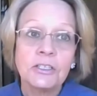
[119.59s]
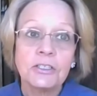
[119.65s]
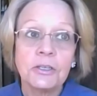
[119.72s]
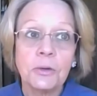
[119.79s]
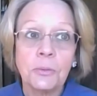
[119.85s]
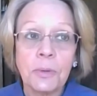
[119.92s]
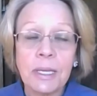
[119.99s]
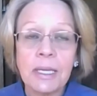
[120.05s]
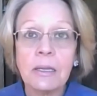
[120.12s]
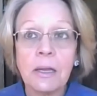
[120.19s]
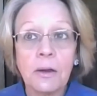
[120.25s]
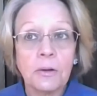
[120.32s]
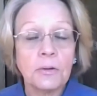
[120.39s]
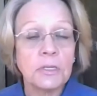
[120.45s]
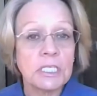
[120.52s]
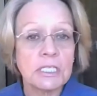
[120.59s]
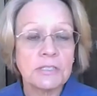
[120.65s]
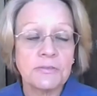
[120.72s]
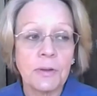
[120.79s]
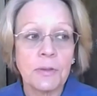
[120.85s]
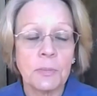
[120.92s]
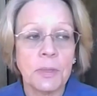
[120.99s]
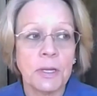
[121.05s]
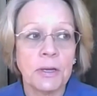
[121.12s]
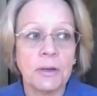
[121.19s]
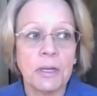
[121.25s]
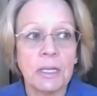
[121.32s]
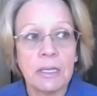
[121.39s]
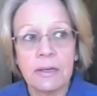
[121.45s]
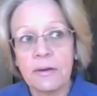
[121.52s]
So we know just from the
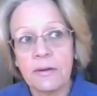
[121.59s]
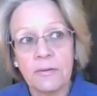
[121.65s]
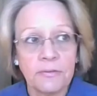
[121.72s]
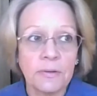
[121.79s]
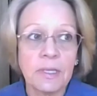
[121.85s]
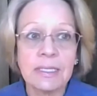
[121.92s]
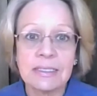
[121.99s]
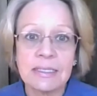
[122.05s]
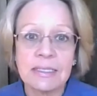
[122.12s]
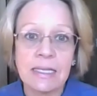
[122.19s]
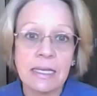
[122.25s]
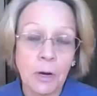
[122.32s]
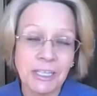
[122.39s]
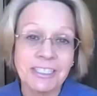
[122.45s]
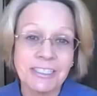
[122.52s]
period of, let's say, March